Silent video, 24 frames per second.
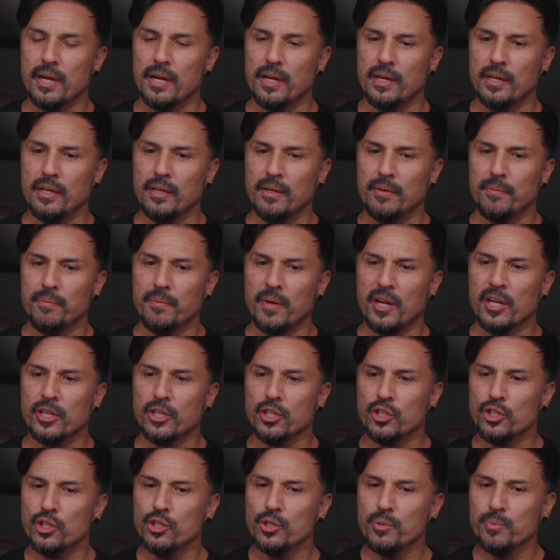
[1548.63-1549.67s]
um,
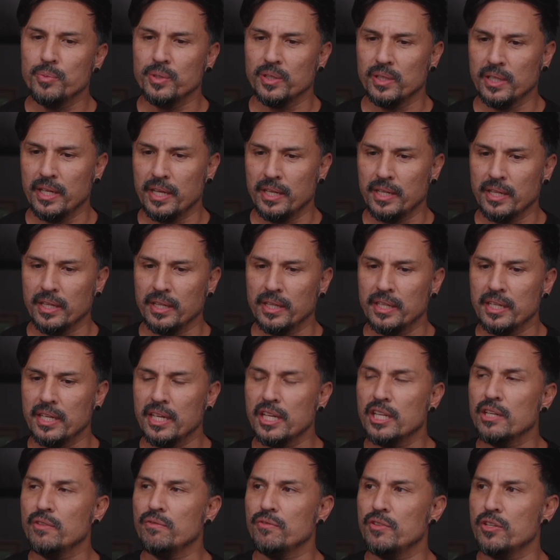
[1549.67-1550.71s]
accumulating the
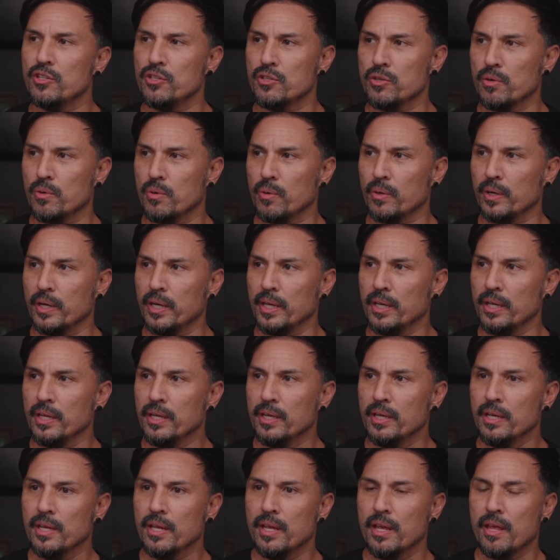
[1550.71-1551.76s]
inventory
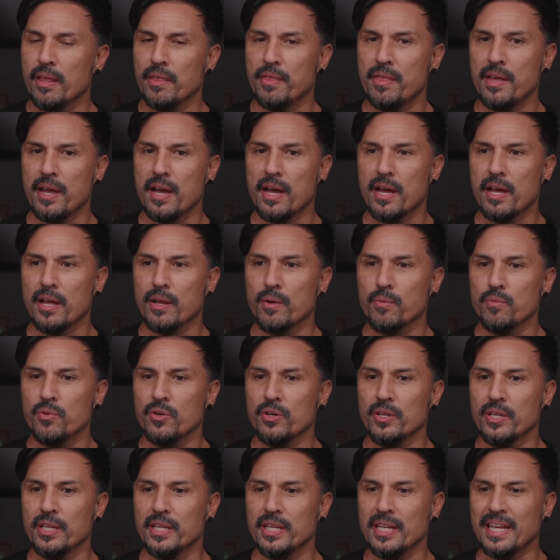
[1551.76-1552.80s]
that
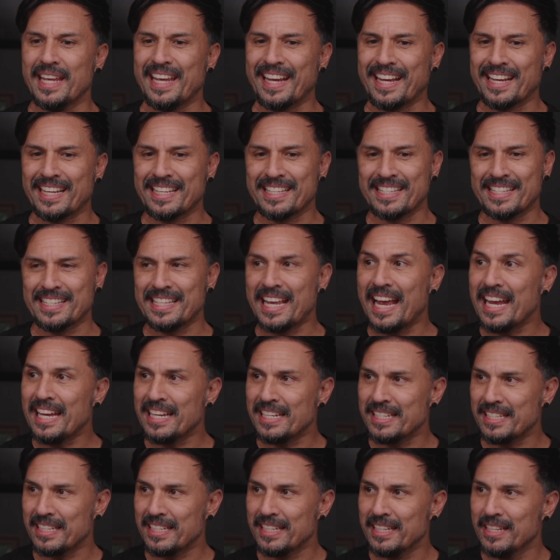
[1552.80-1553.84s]
would
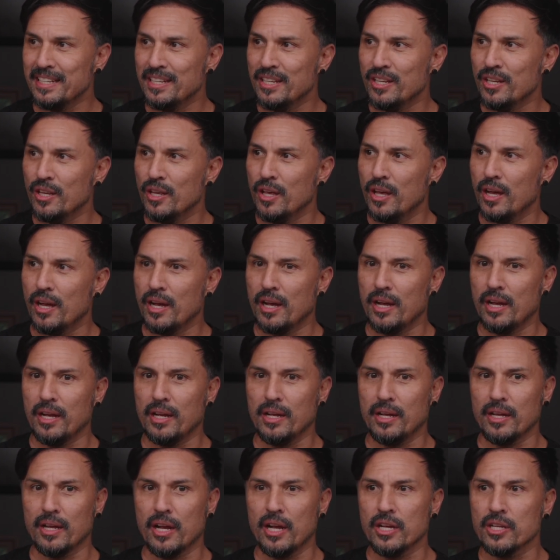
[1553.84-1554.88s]
excite
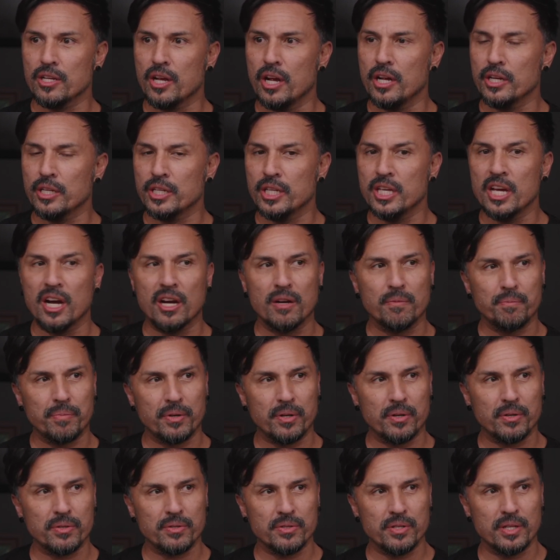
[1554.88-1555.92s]
a, a young
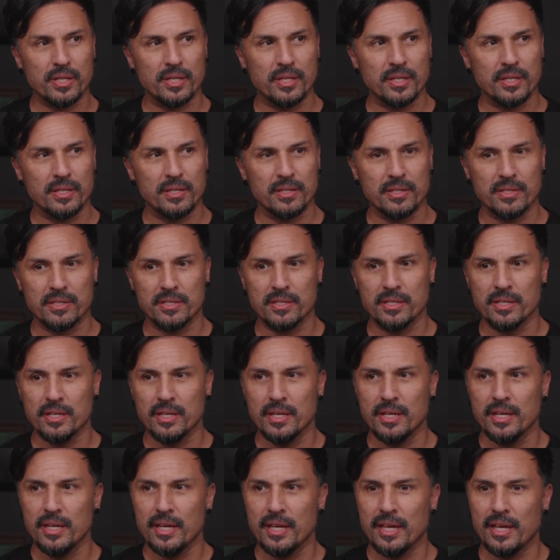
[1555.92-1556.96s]
person's
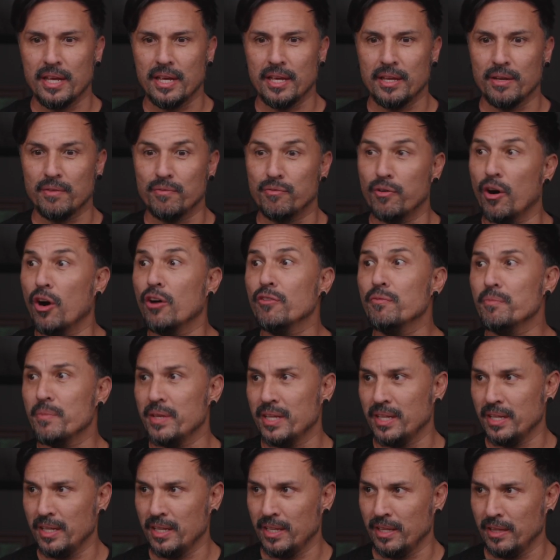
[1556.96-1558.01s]

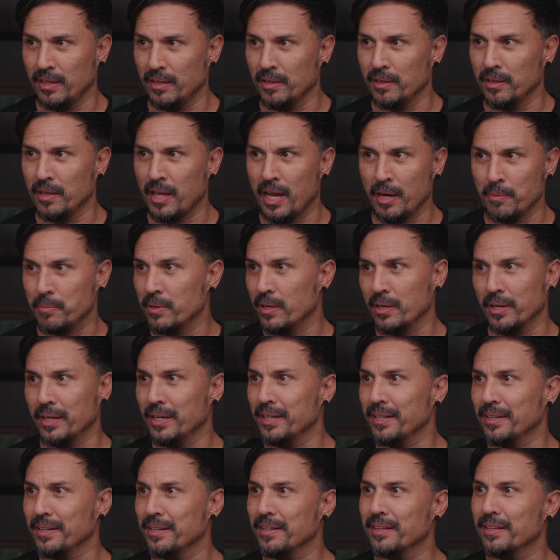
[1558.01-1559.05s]
involvement in
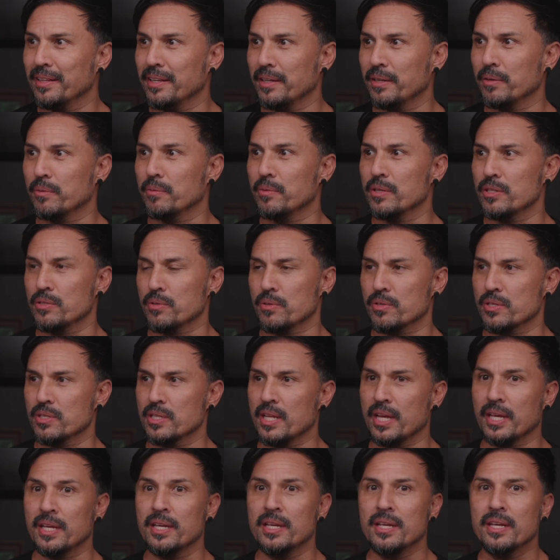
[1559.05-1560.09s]
library like resources yeah,
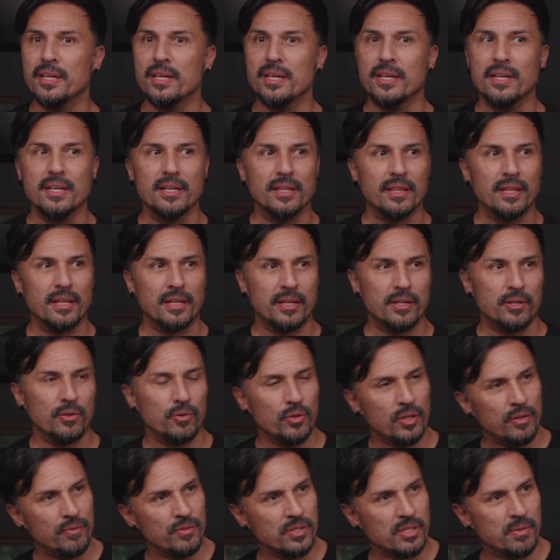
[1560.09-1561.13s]
like yeah. like
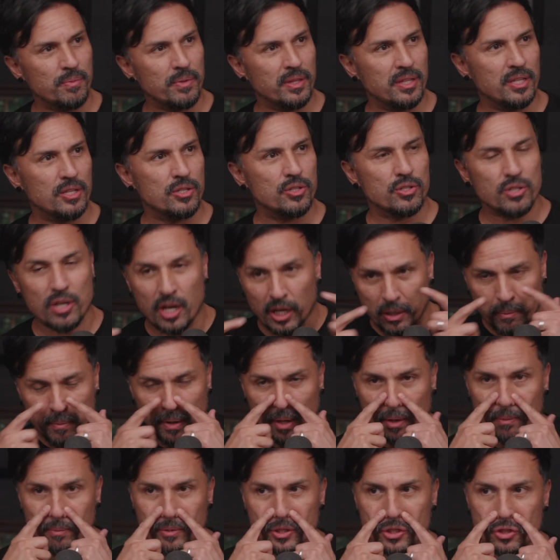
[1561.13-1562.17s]
even some of the things you're talking
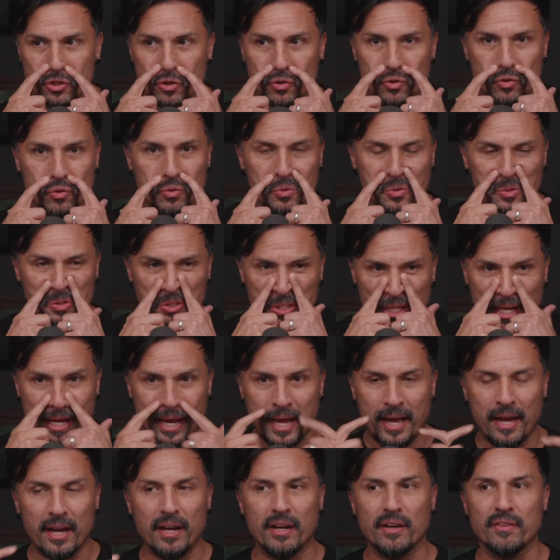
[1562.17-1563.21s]
about it'd be so cool to
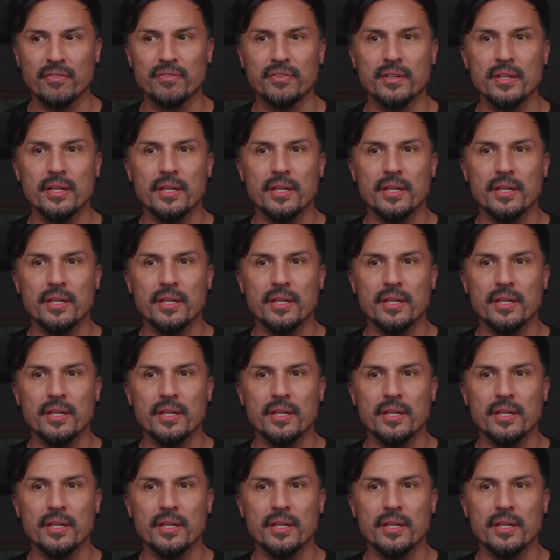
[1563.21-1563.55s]
have